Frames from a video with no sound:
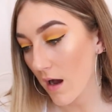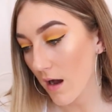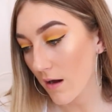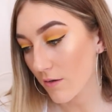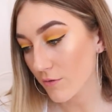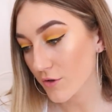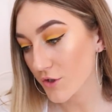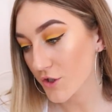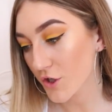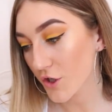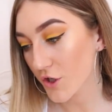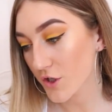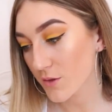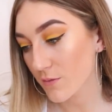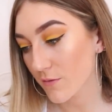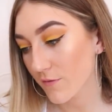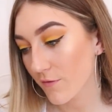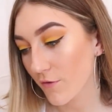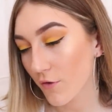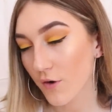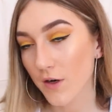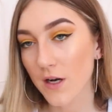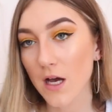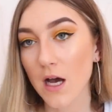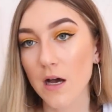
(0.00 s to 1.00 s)
I will show you the
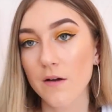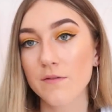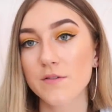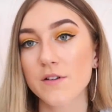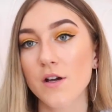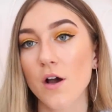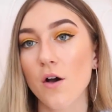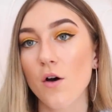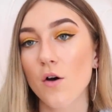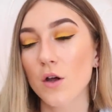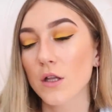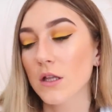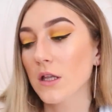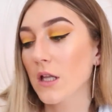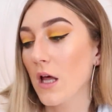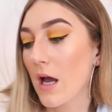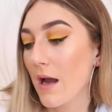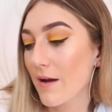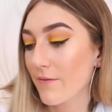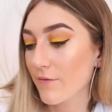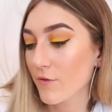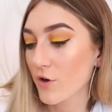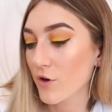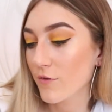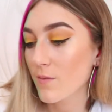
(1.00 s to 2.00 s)
before and after on
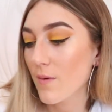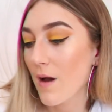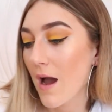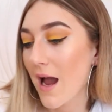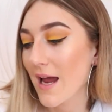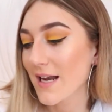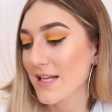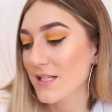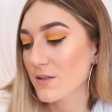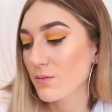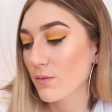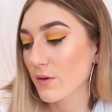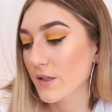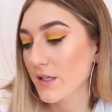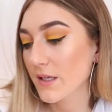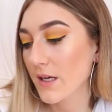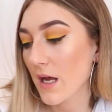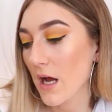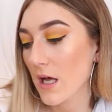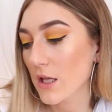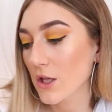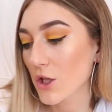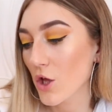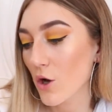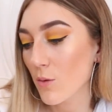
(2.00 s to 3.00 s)
Lightroom. I just wanted
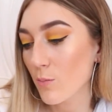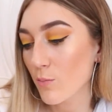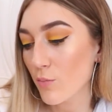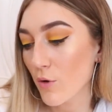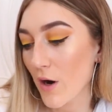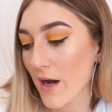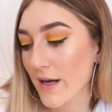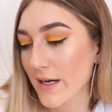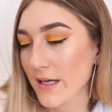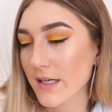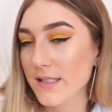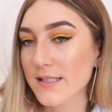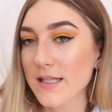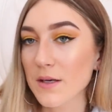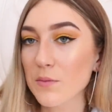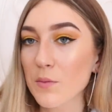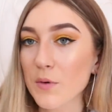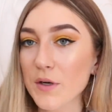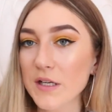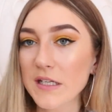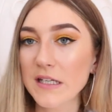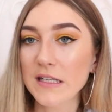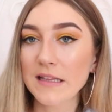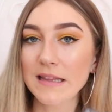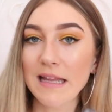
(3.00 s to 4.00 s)
it a lot brighter because I
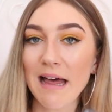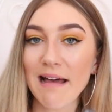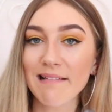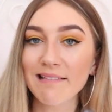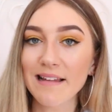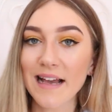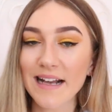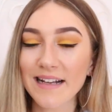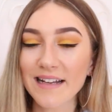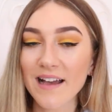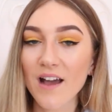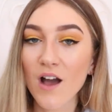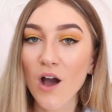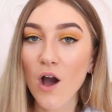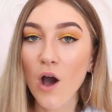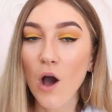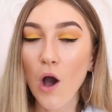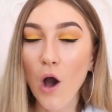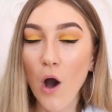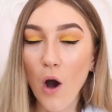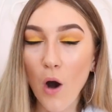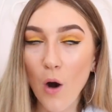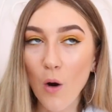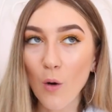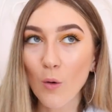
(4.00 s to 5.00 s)
wanted it that like
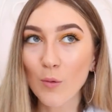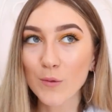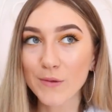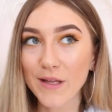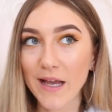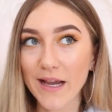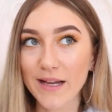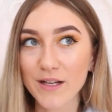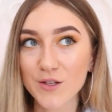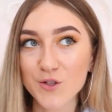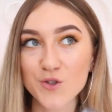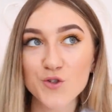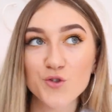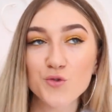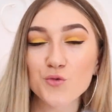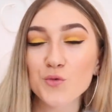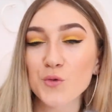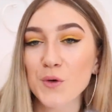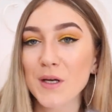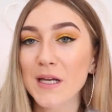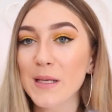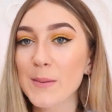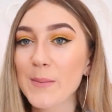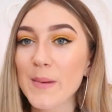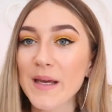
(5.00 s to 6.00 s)
whole like
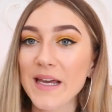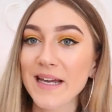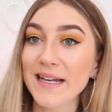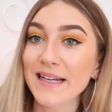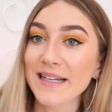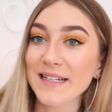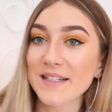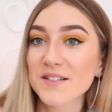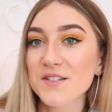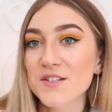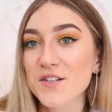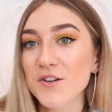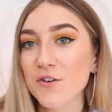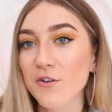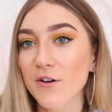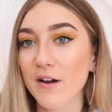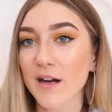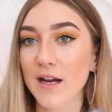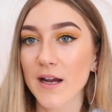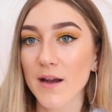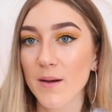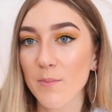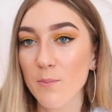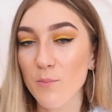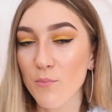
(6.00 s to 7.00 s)
dreamy
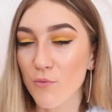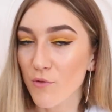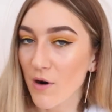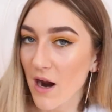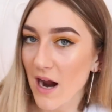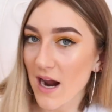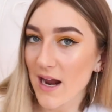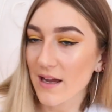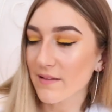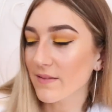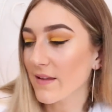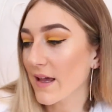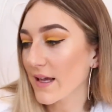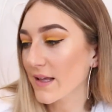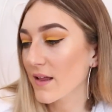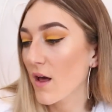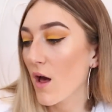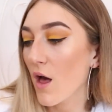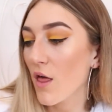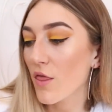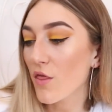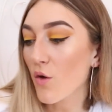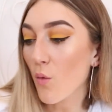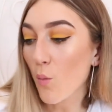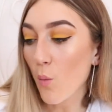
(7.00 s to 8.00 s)
Instagram bright, like
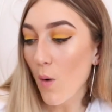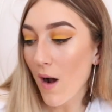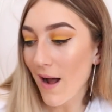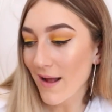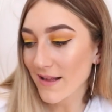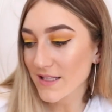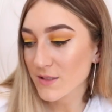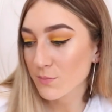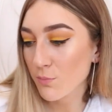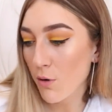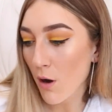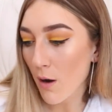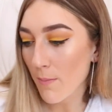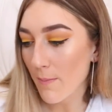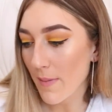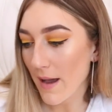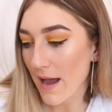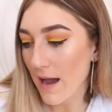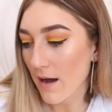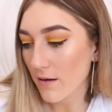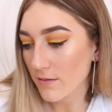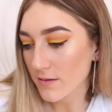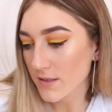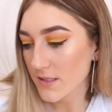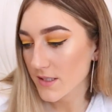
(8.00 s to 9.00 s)
the whites pop
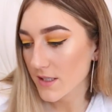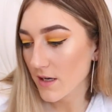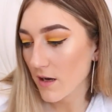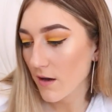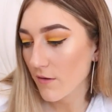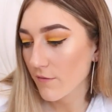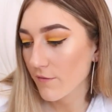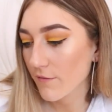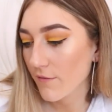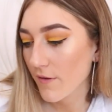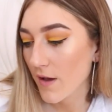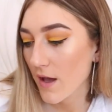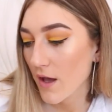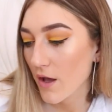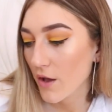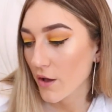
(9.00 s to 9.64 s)
out and stuff.